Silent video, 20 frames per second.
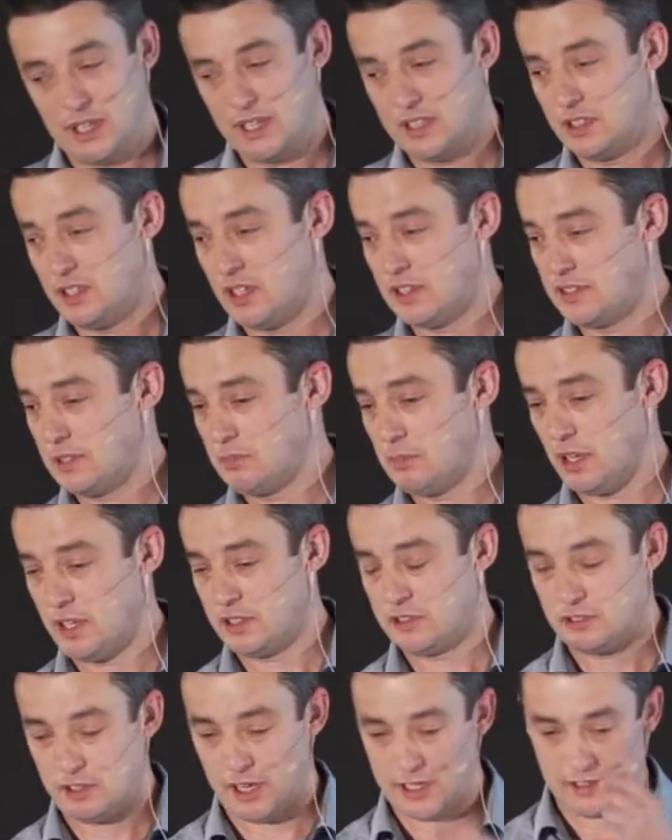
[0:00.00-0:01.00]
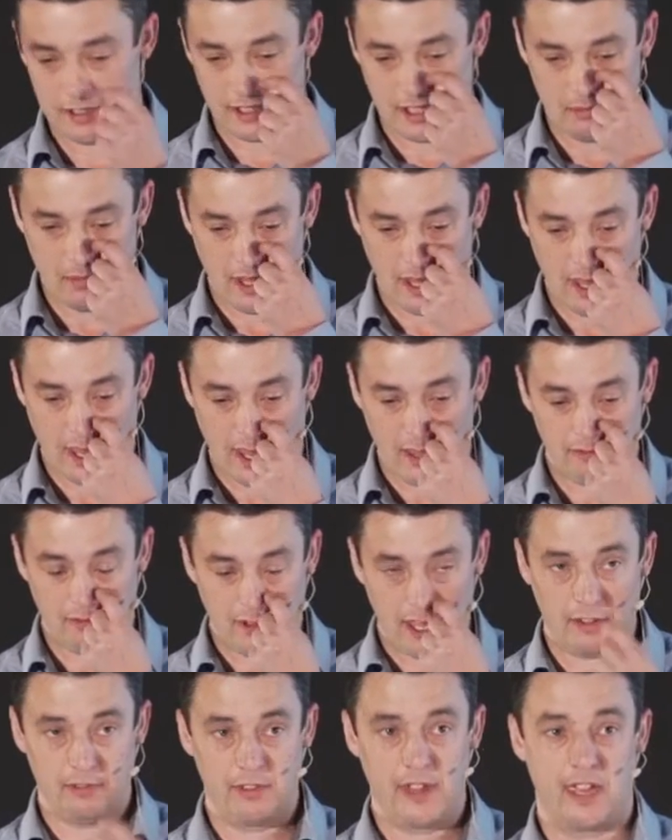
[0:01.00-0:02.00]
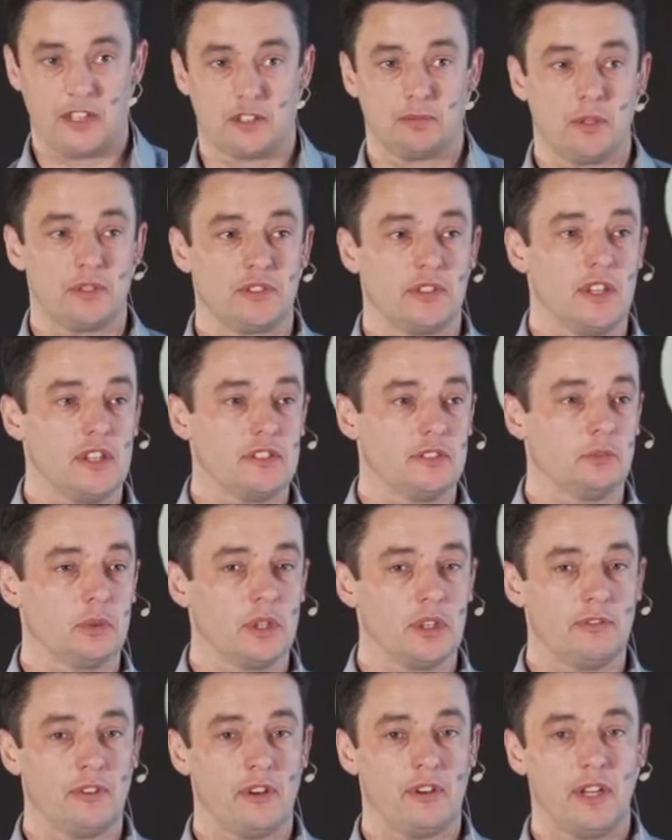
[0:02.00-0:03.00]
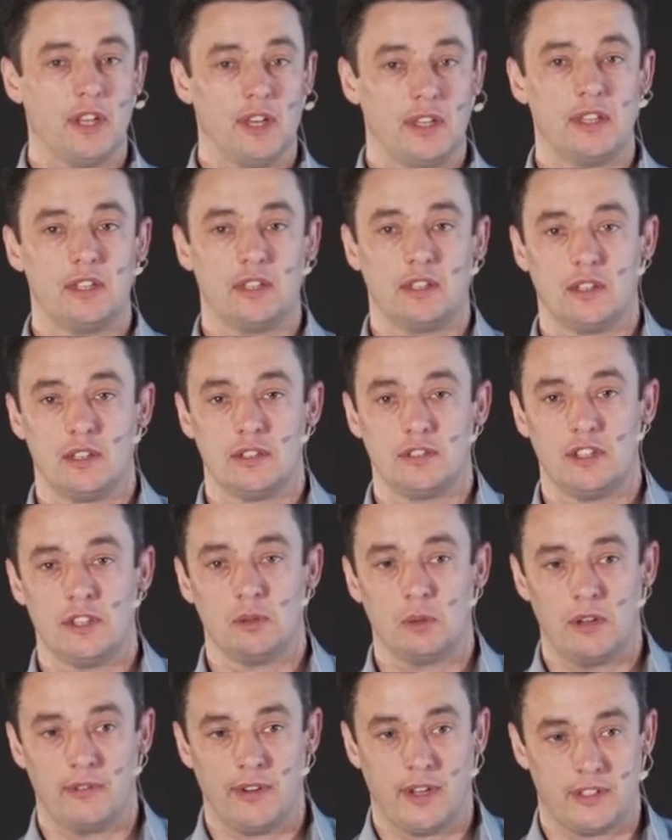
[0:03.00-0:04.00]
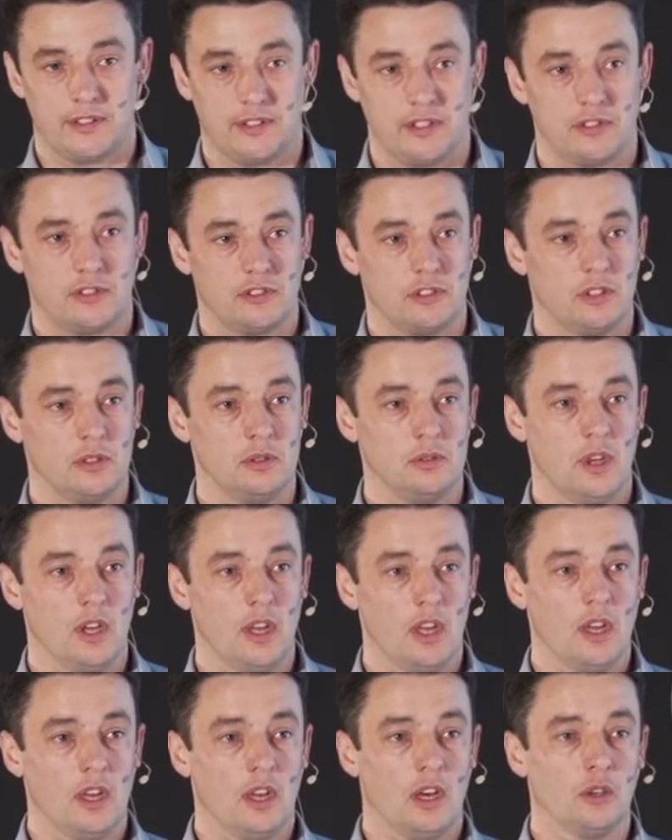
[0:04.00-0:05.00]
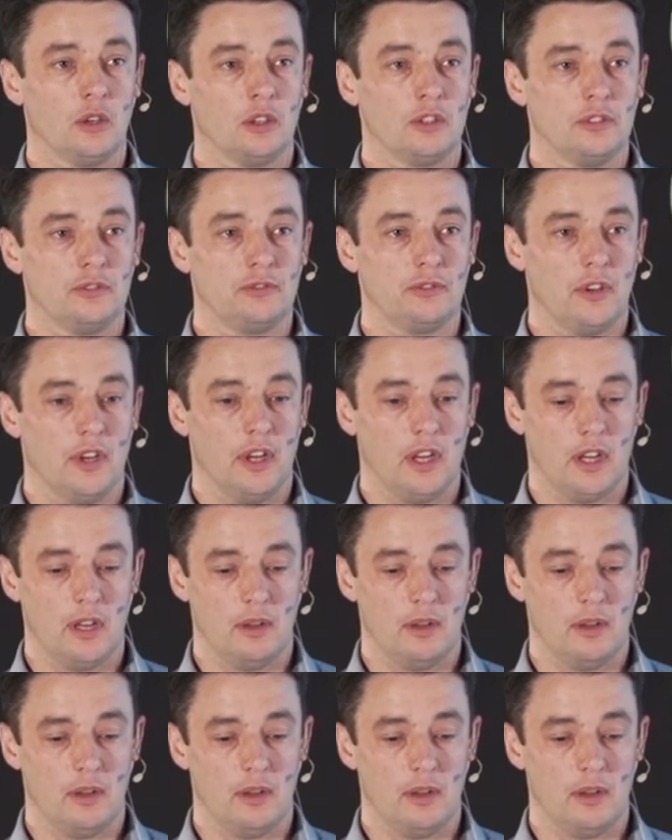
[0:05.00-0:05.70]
and Guernsey Mind, great team there, have the expertise, and we are very lucky in Guernsey that we have access to a lot of